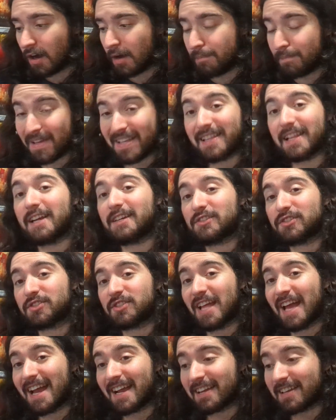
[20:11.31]
Midnight
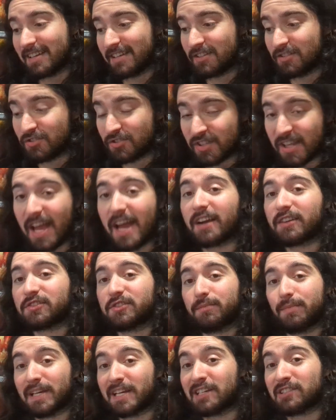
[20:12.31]
Snack is
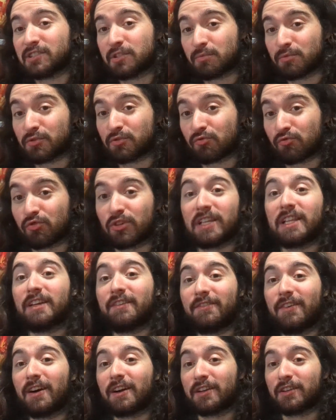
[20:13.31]
next because it was really
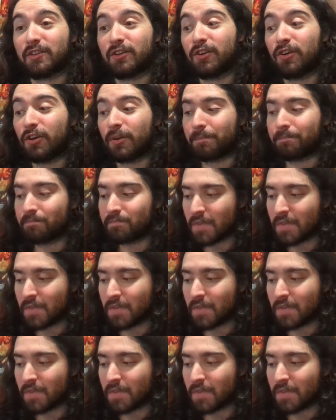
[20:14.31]
fucking good.